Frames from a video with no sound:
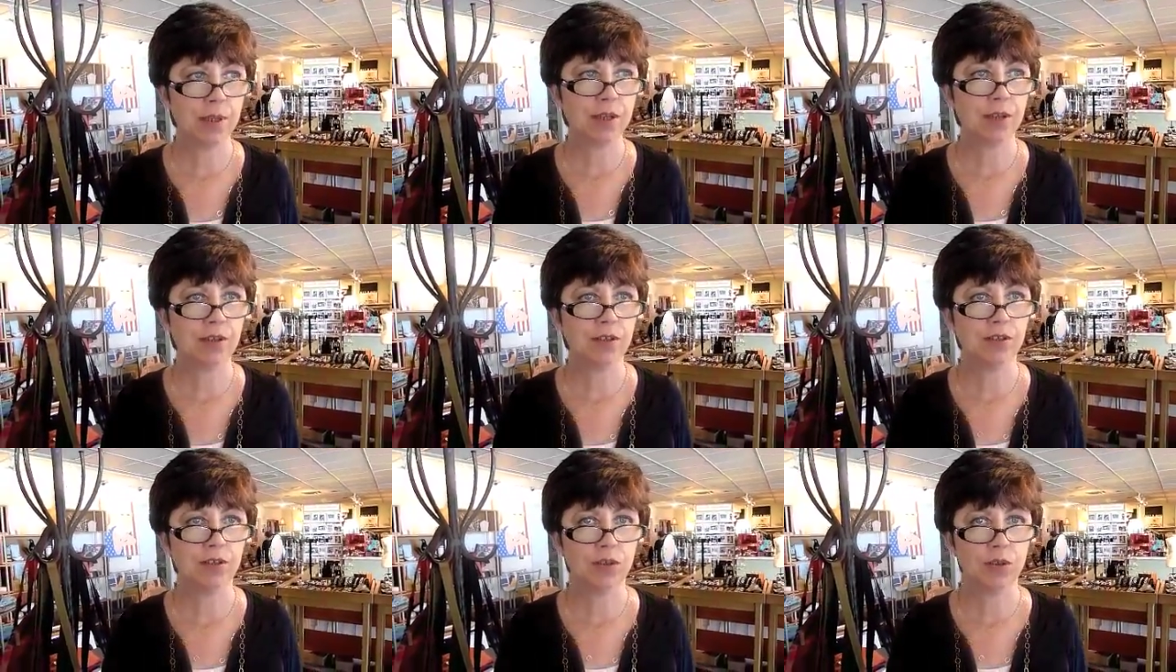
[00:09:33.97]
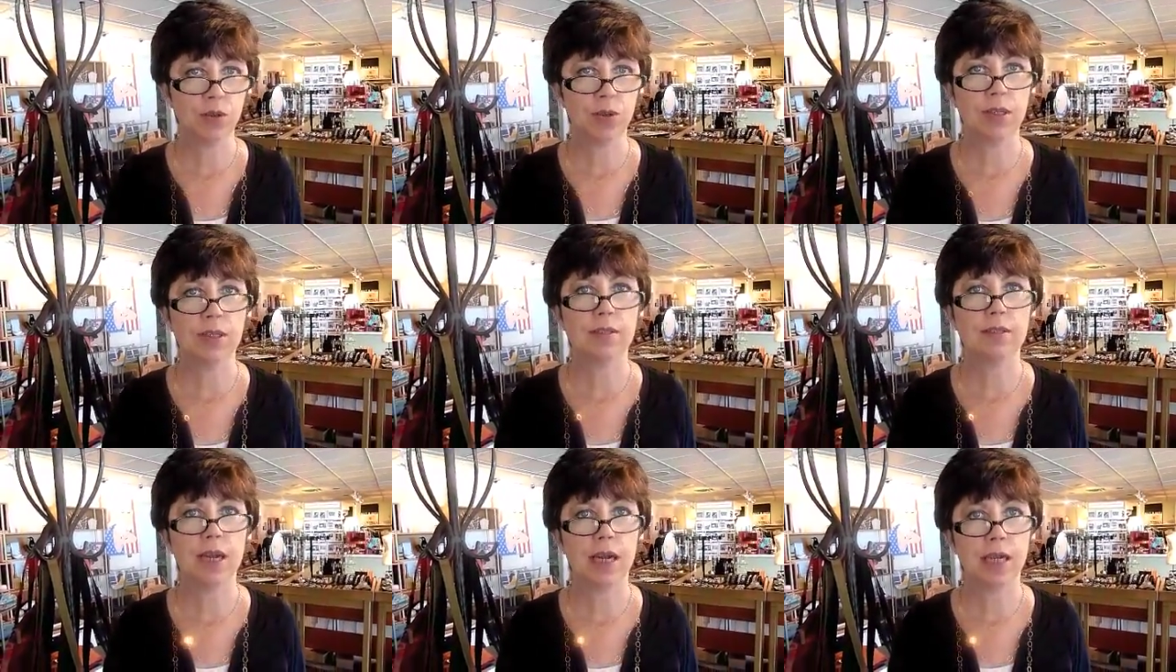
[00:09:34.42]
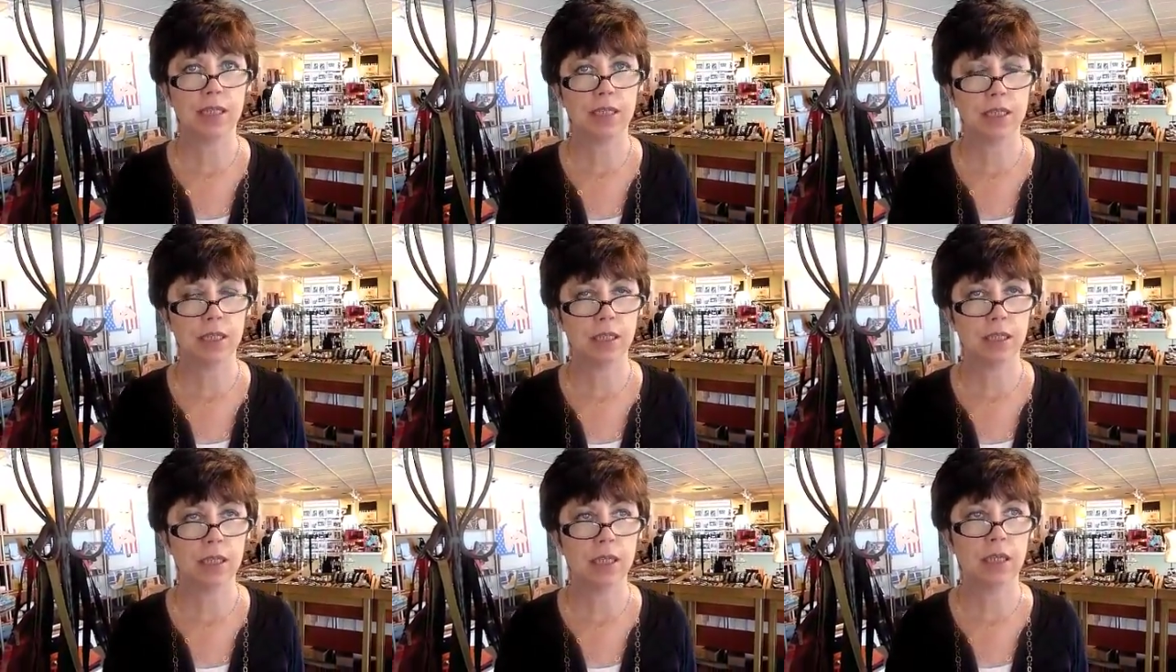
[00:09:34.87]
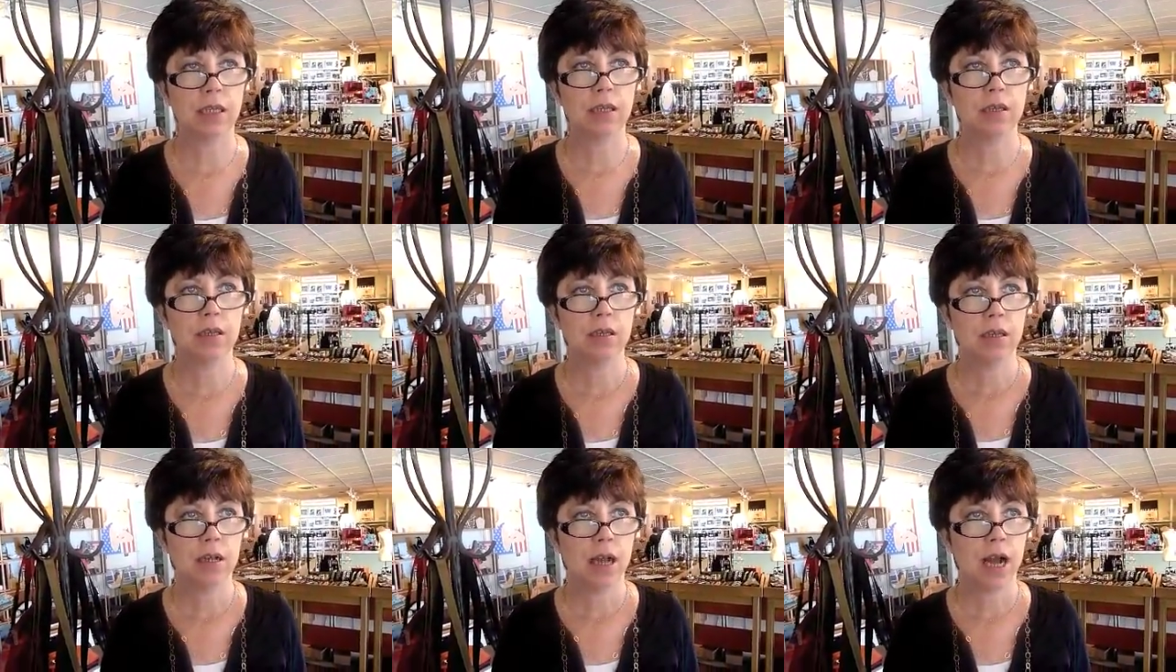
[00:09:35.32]
here as a tourist, ideally,
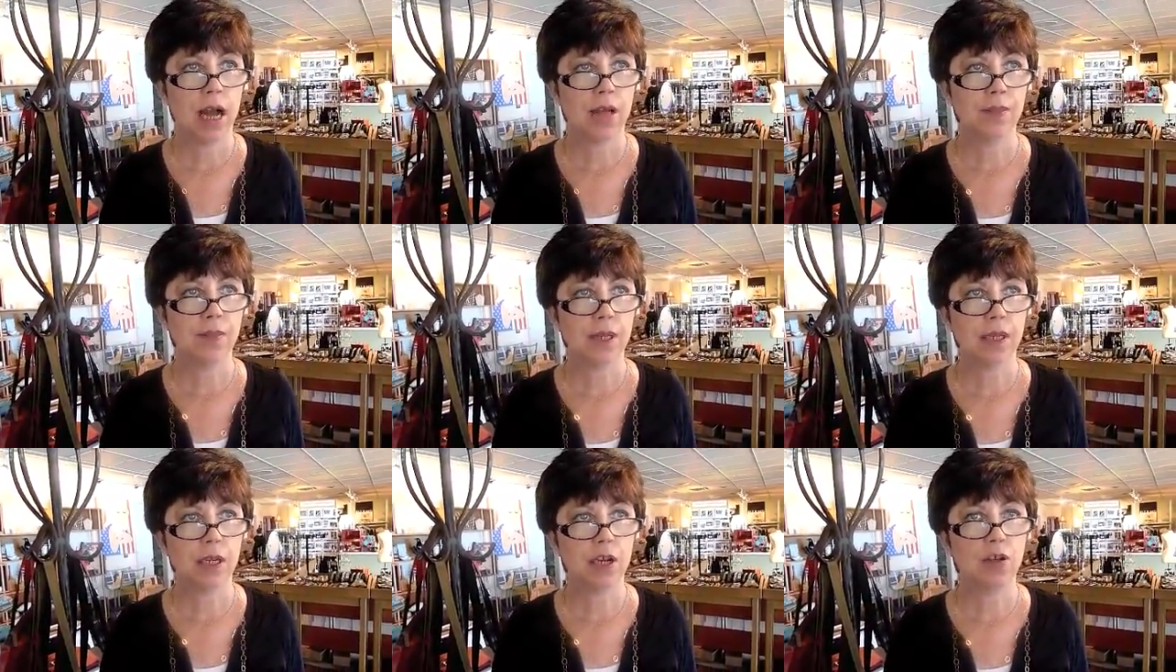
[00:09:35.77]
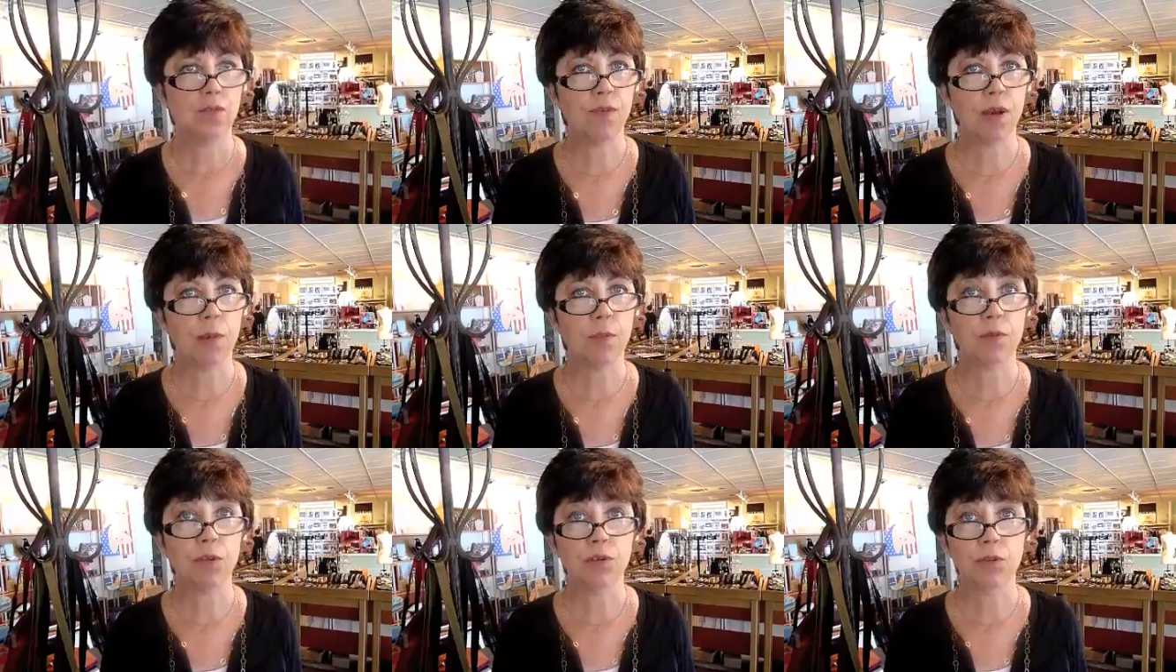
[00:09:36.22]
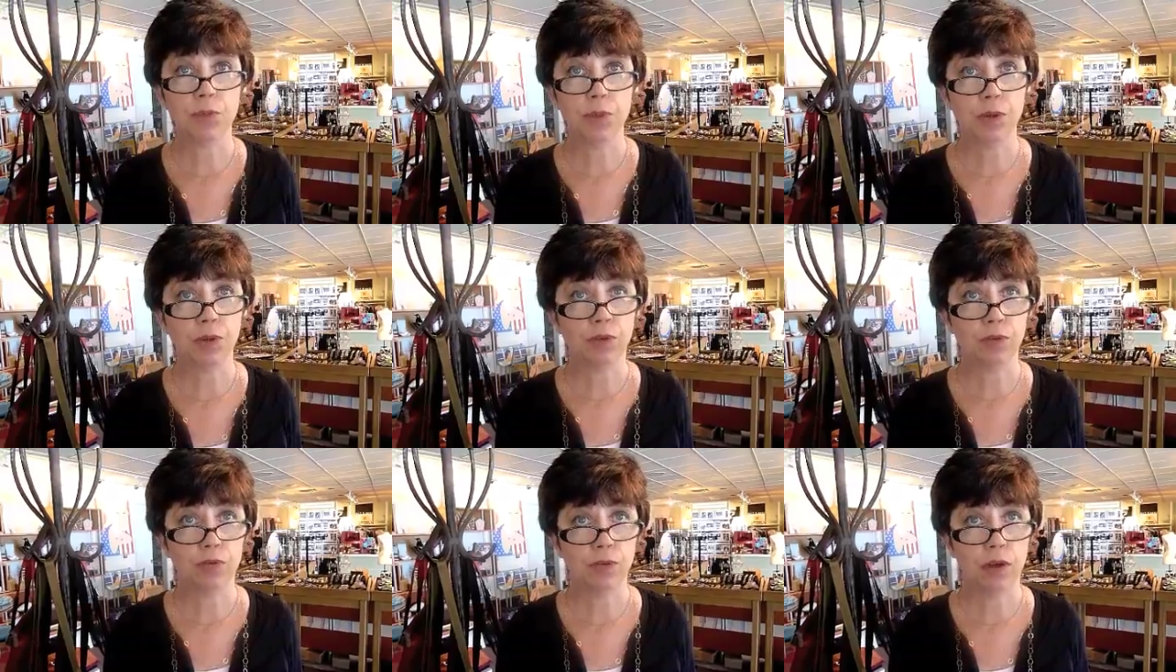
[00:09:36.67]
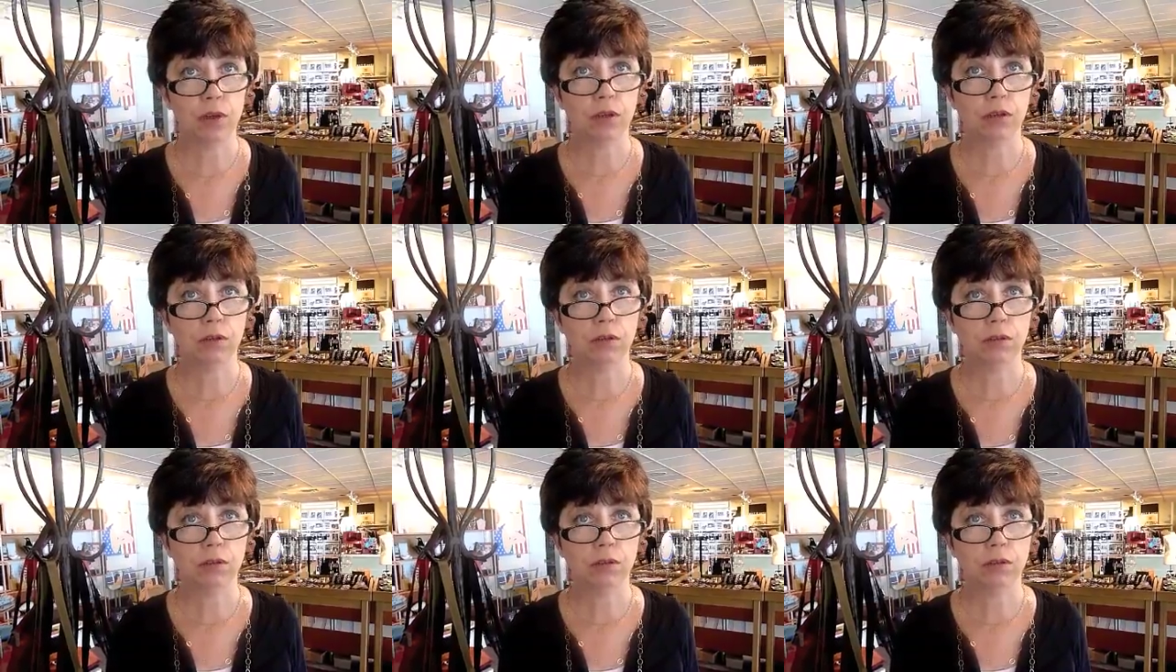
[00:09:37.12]
I think November is beautiful.